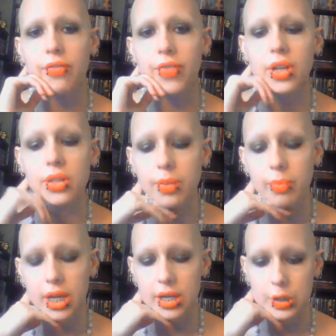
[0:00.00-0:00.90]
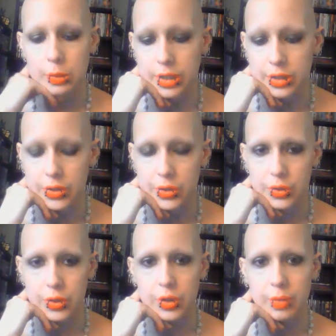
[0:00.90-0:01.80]
feel that punishments
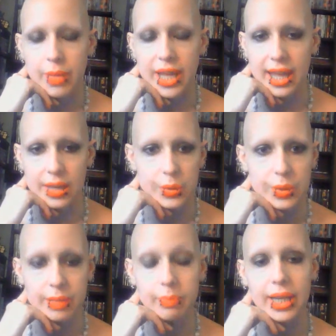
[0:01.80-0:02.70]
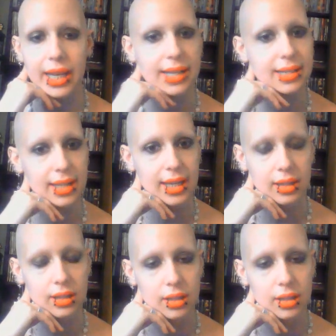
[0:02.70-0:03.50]
should be handled immediately,